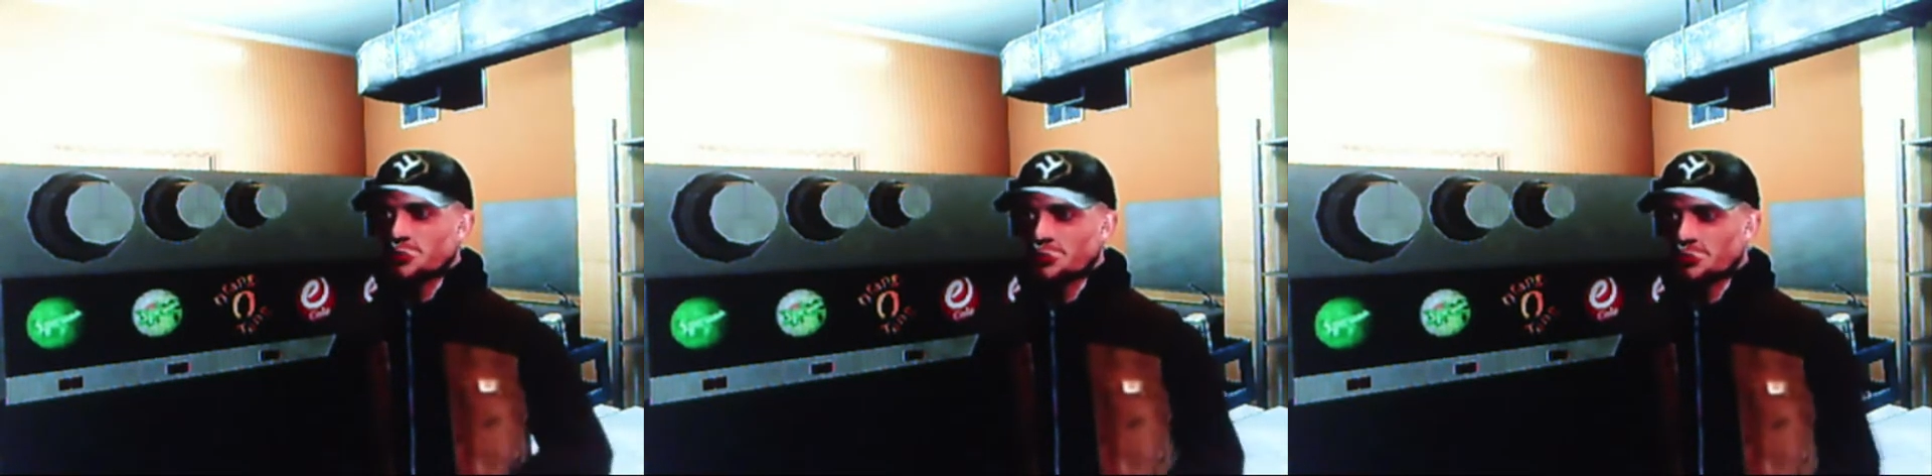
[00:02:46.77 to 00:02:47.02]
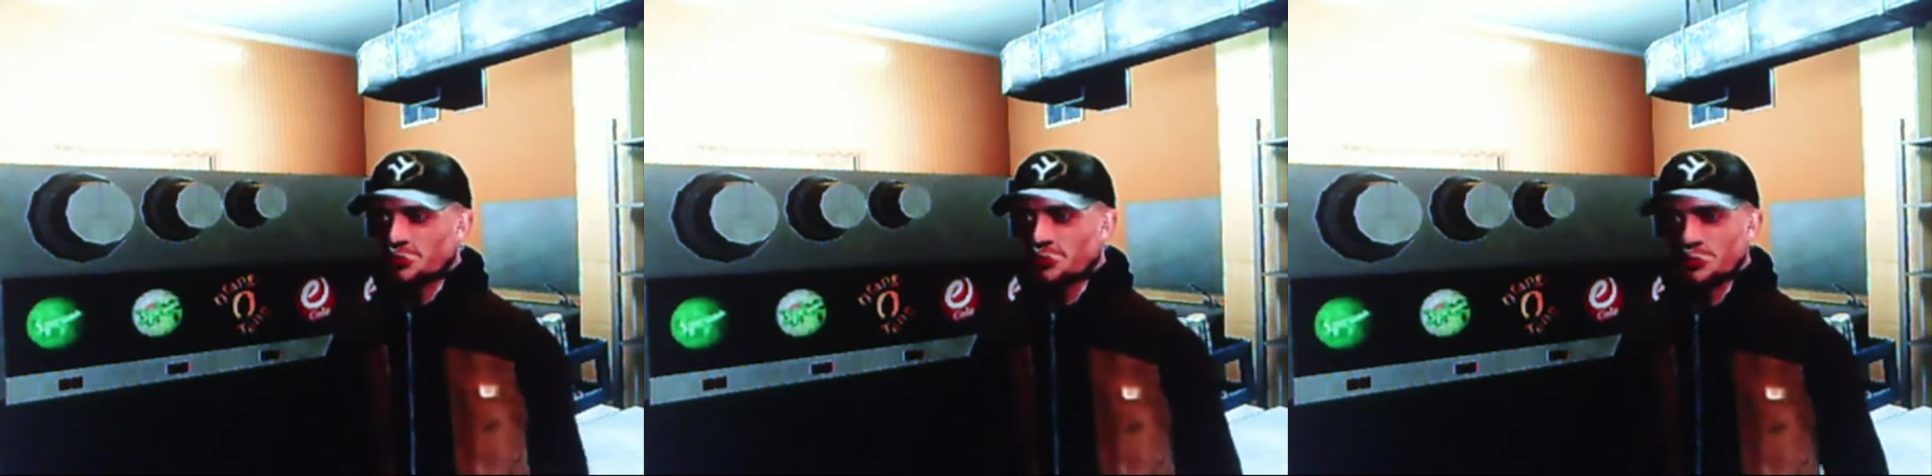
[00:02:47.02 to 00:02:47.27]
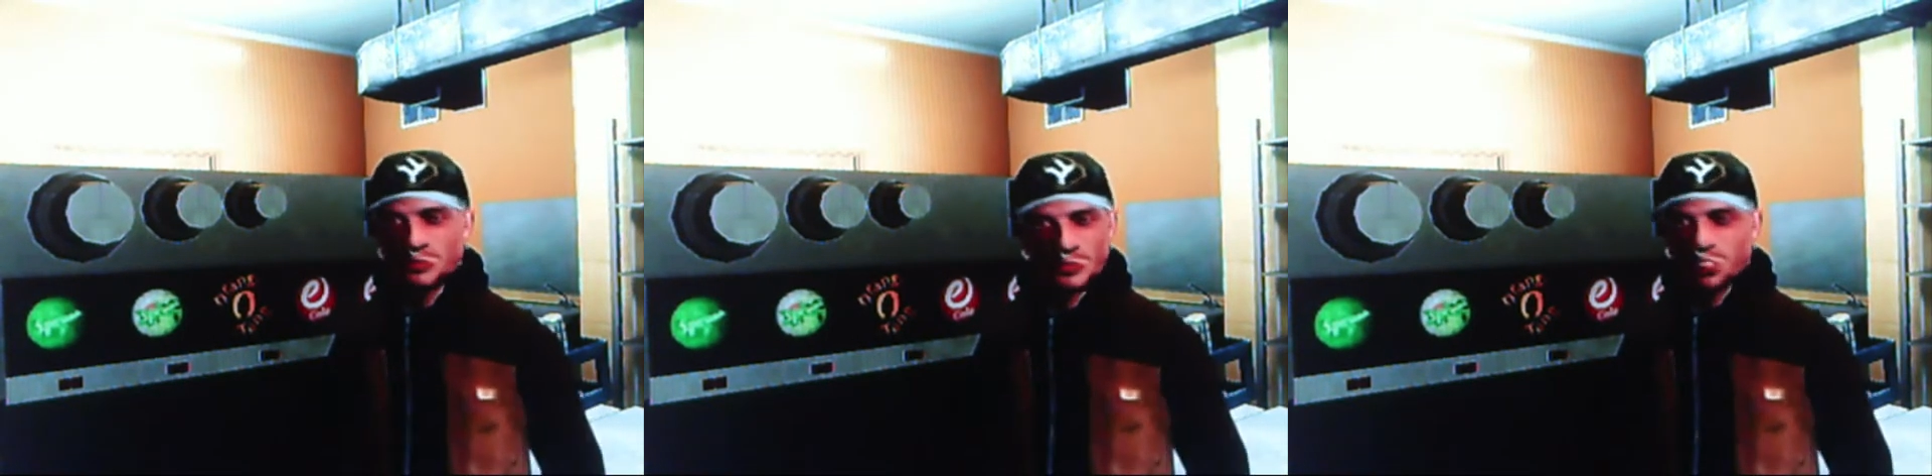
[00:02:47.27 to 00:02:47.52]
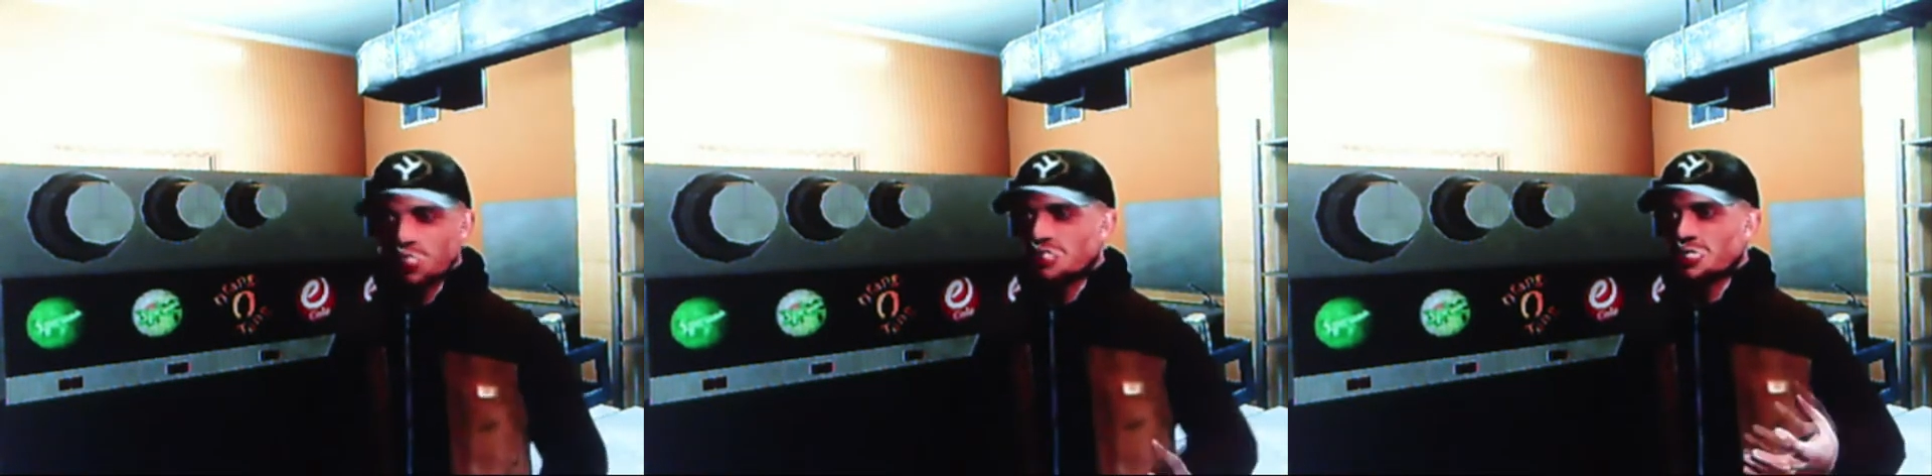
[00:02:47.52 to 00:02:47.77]
our different
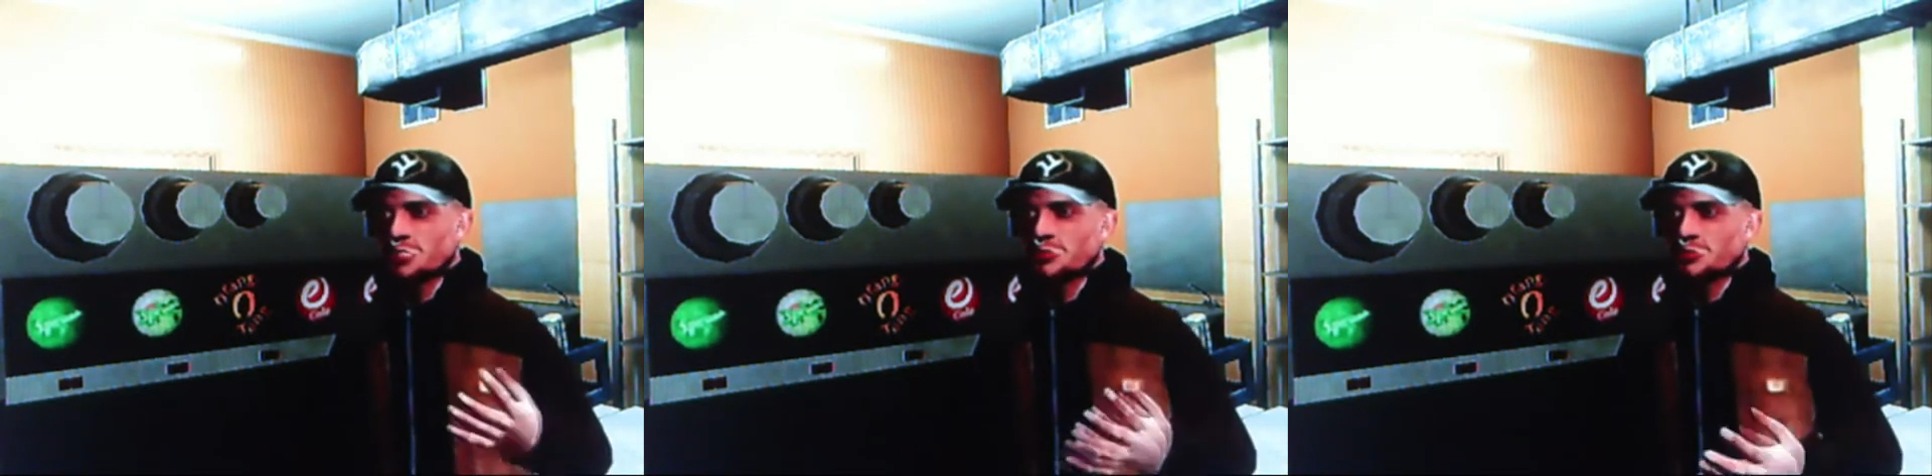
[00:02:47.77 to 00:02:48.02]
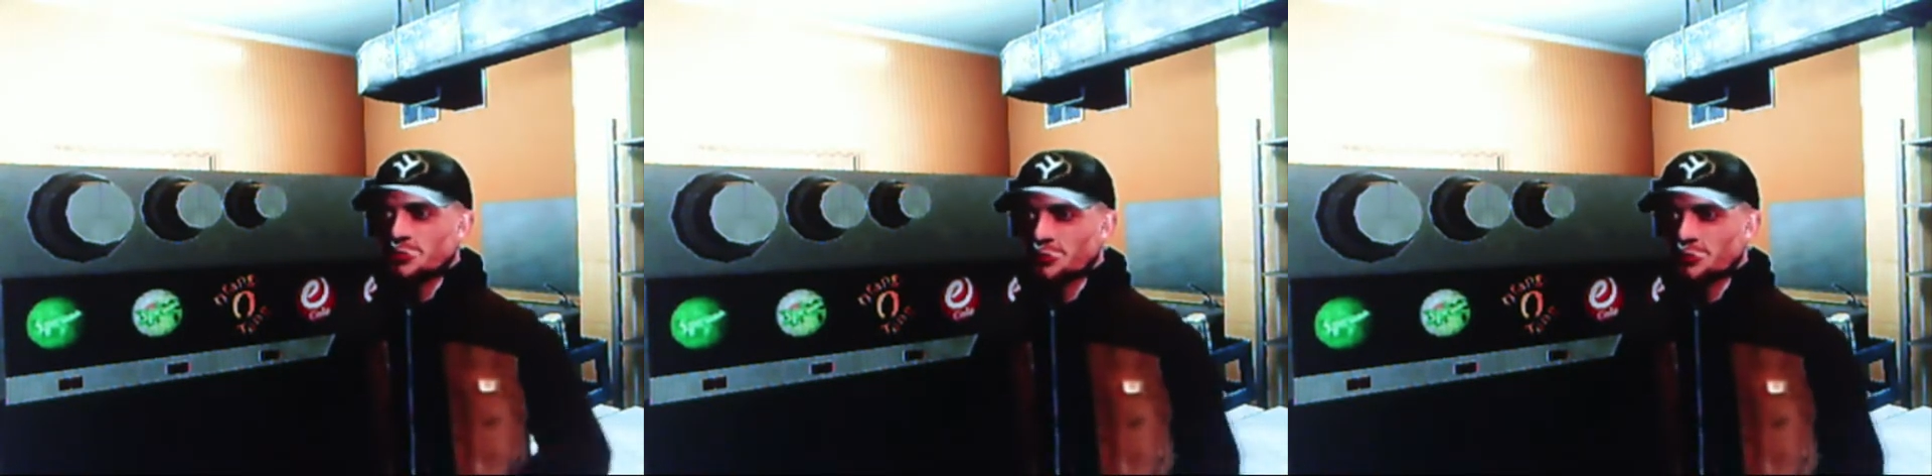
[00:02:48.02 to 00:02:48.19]
products,